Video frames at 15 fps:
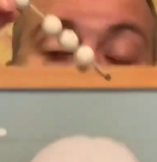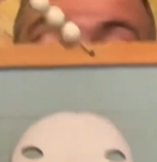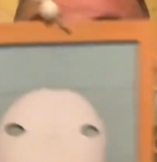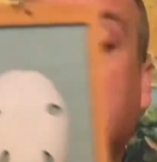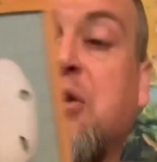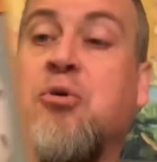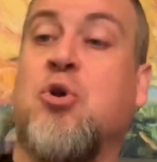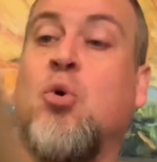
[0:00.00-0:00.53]

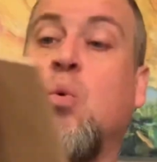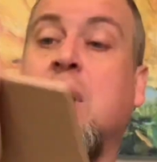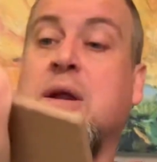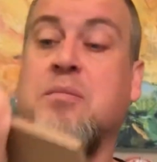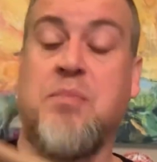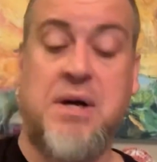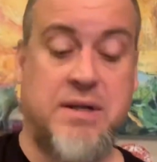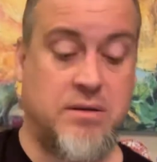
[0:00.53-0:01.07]
I don't know
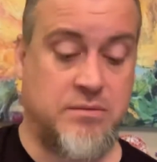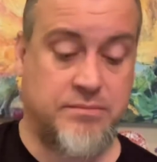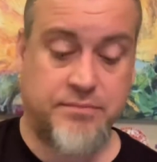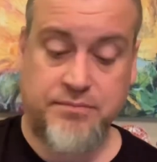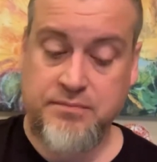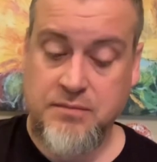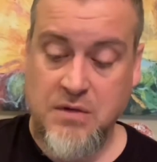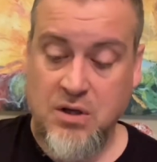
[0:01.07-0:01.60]
what, but
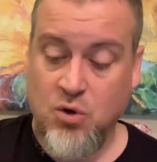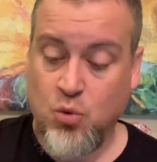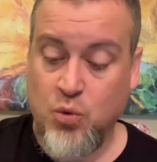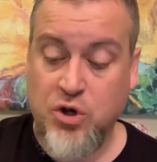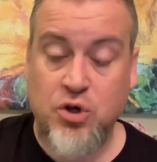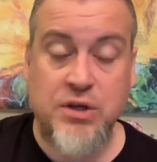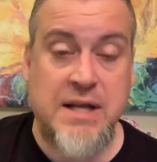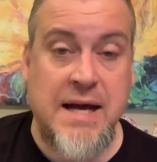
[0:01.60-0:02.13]
we
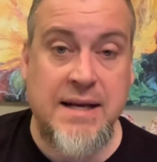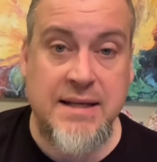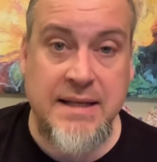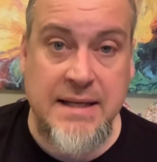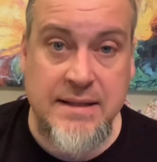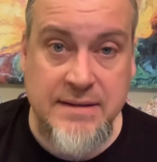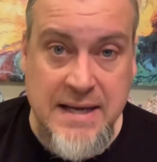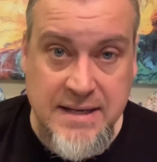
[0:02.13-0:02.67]
could not
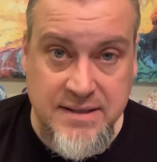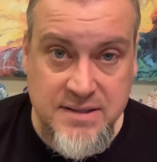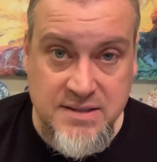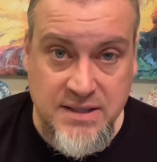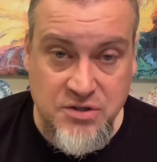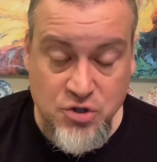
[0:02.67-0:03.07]
get that to sit